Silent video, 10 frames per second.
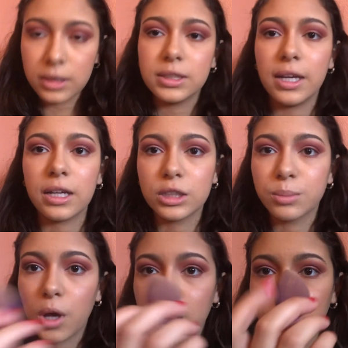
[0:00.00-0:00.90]
Take a
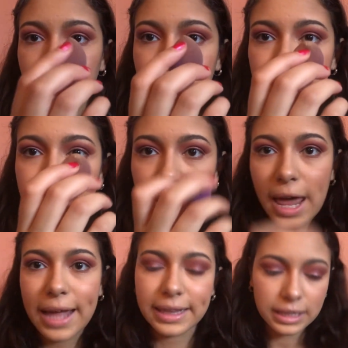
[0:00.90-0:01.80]
small beauty blender
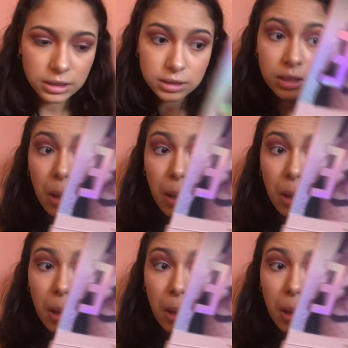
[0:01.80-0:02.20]
like this